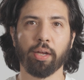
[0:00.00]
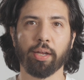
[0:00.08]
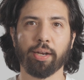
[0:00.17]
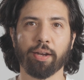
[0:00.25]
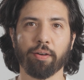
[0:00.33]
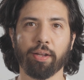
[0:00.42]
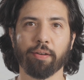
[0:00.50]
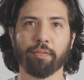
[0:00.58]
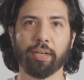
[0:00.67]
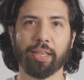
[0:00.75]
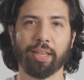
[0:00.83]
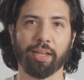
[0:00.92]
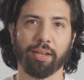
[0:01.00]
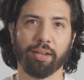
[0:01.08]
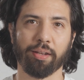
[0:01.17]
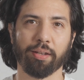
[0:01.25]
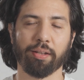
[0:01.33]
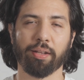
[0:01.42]
And now
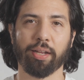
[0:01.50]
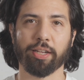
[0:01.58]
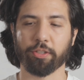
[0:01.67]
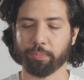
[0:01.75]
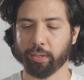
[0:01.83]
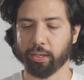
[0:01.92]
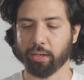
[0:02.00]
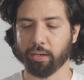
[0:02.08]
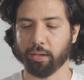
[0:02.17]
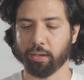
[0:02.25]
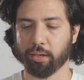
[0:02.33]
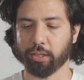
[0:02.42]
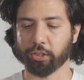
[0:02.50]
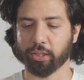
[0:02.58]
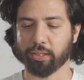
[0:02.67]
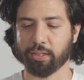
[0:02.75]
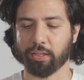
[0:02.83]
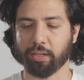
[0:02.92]
everything has been
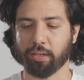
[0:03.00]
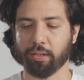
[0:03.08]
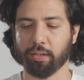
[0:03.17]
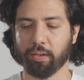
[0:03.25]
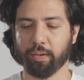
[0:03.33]
adjusted.